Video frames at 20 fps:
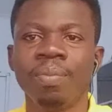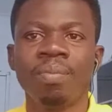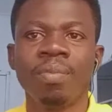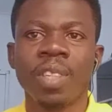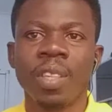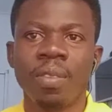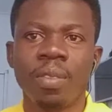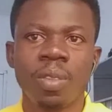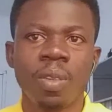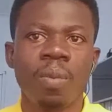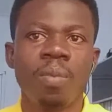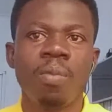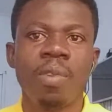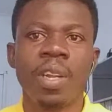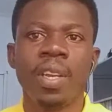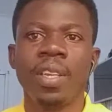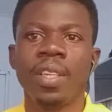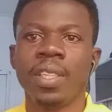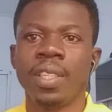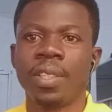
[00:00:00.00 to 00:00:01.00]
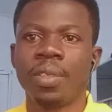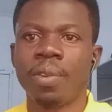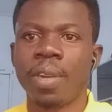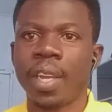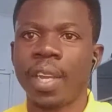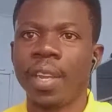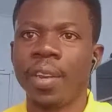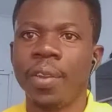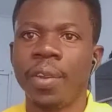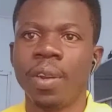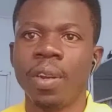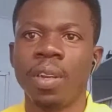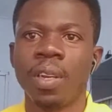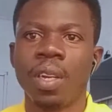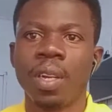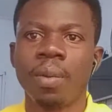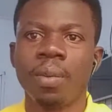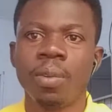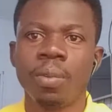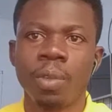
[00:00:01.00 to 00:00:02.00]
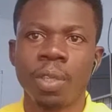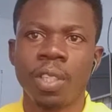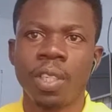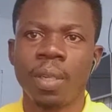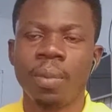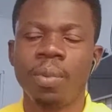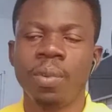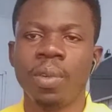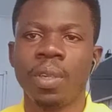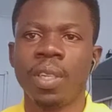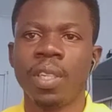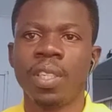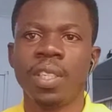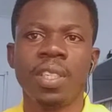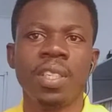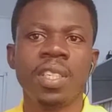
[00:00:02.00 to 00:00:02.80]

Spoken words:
If someone is tracking your WhatsApp location,